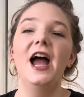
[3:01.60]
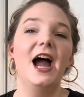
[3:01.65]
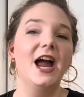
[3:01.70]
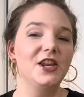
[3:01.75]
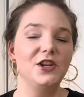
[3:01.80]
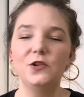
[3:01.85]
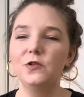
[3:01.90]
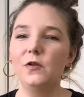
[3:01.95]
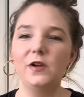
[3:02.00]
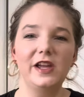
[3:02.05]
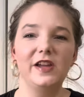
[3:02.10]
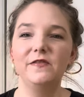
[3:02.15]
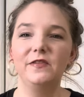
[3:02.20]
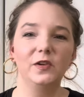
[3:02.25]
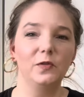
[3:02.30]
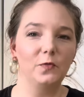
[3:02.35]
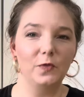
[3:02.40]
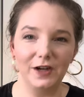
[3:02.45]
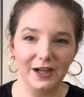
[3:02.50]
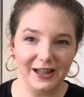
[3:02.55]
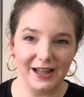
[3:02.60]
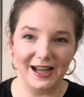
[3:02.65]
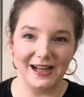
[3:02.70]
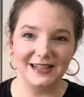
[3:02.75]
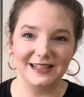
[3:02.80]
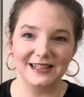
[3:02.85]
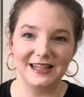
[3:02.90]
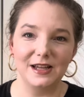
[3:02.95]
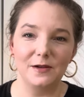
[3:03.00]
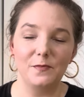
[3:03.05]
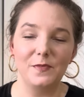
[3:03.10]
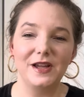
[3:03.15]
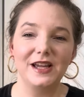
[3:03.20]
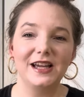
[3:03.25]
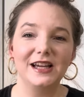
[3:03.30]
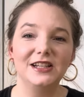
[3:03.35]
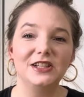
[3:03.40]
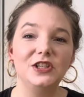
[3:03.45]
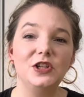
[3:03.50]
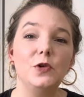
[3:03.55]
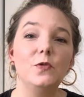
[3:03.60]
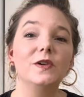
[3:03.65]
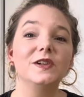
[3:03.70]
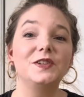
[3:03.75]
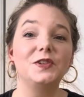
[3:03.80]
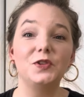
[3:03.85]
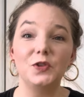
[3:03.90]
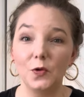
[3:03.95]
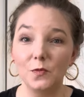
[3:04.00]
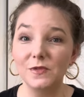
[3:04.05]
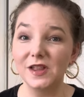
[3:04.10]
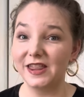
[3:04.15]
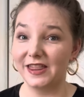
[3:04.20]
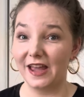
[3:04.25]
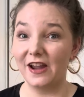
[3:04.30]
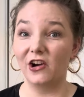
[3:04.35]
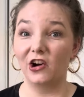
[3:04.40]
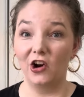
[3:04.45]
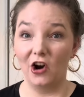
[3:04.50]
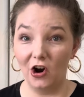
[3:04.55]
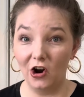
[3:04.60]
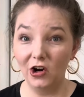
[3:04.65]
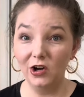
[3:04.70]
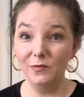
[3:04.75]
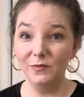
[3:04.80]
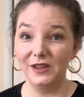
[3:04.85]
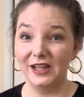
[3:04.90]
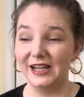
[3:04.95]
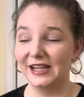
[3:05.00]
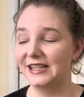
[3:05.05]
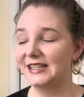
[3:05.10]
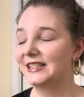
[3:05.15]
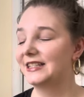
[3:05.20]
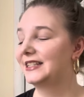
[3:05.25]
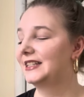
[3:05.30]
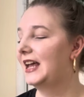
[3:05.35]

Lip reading: and you don't even realize it because you assume that they are harmless.